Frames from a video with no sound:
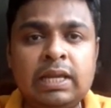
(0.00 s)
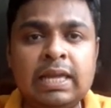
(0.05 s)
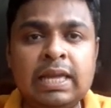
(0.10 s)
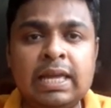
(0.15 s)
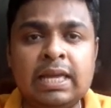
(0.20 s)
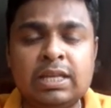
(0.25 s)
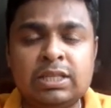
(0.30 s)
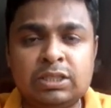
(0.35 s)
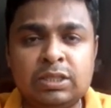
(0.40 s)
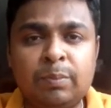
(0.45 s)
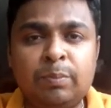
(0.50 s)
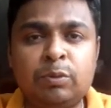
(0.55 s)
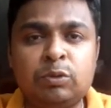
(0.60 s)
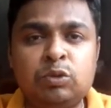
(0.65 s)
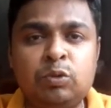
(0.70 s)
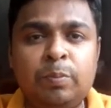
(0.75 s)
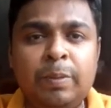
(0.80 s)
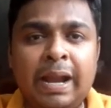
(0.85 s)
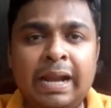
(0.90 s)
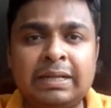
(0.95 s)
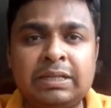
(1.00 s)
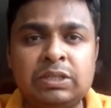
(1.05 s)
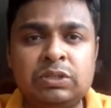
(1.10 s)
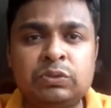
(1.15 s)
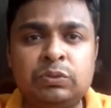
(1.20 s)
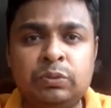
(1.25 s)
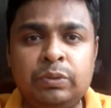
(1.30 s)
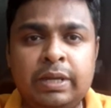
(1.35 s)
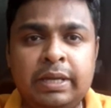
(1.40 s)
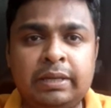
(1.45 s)
Suppose you practice
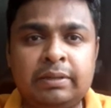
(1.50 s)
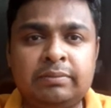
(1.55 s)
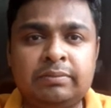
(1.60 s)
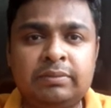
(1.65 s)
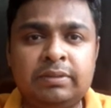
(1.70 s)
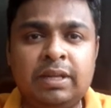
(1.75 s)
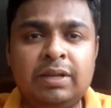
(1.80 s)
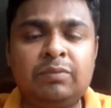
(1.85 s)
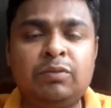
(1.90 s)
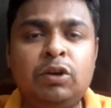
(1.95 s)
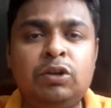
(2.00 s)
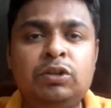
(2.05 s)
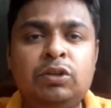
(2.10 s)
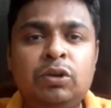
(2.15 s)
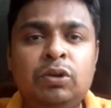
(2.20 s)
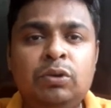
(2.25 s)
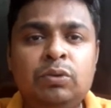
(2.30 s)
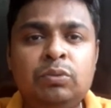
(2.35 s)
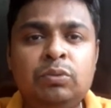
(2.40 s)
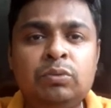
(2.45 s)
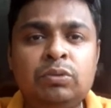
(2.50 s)
today, then what you will do?